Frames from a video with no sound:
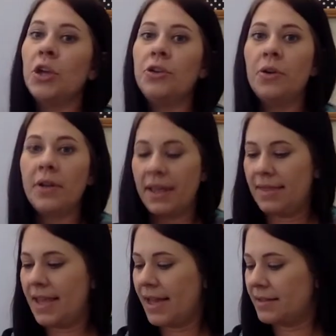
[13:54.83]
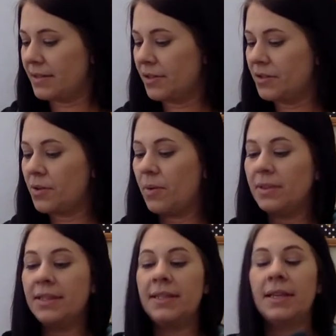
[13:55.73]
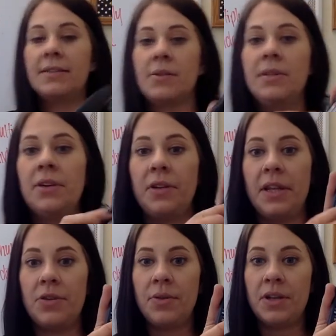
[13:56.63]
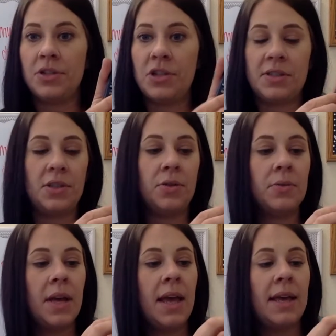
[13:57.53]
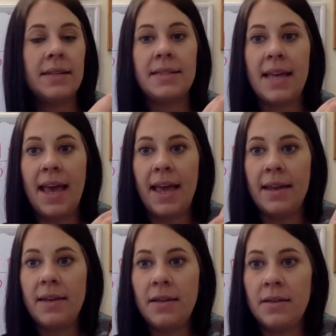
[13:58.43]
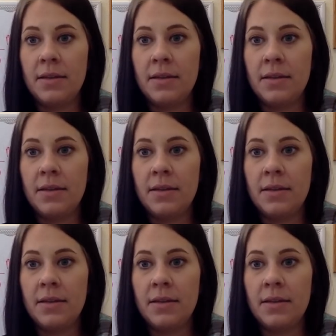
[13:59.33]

you'll get the answer. So literally you can just do 10